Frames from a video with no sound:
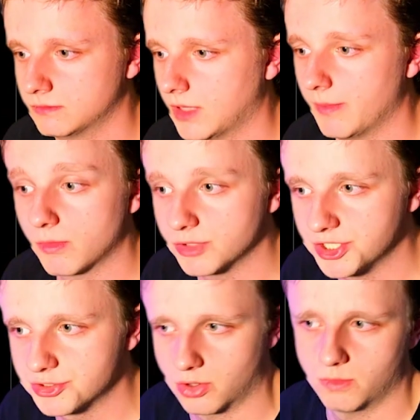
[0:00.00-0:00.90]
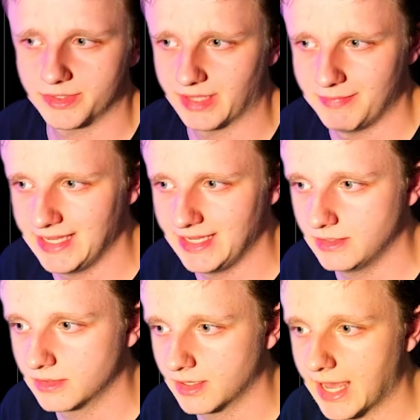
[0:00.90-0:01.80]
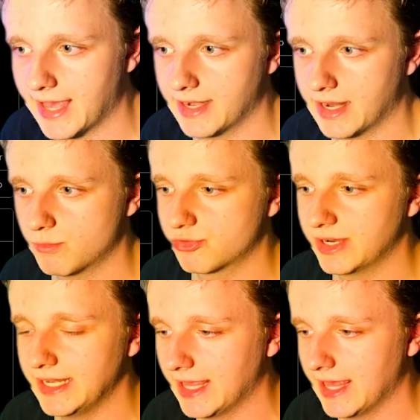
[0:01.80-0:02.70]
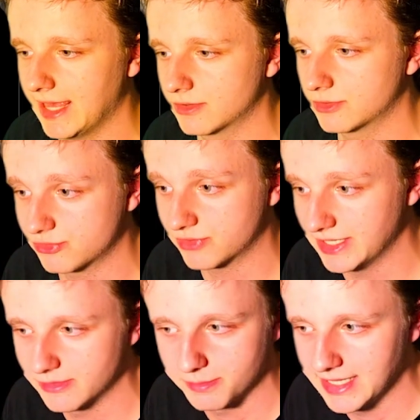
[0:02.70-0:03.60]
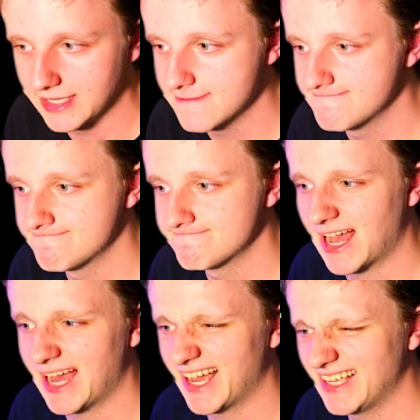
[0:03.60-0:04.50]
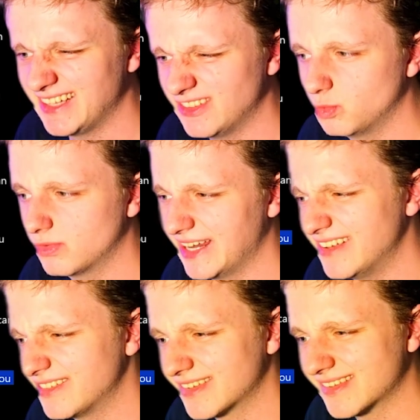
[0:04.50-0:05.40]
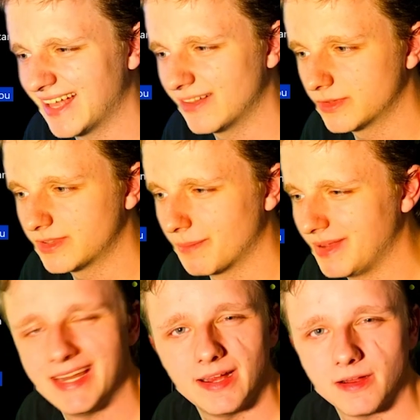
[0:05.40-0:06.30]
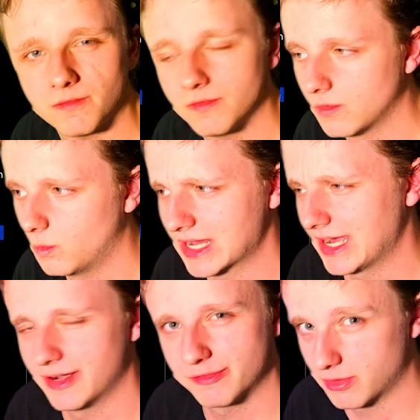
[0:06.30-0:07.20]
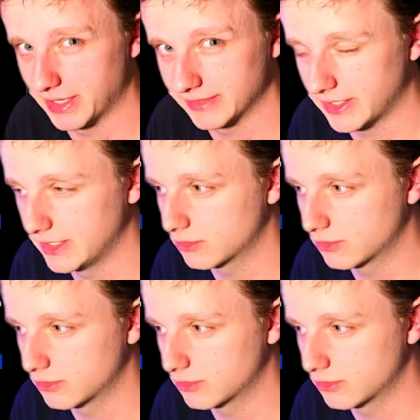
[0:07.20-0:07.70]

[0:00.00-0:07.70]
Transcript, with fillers: I'm not really sure what they mean and I'm reading here the readme and I don't really understand what they mean here, what kind of command I need to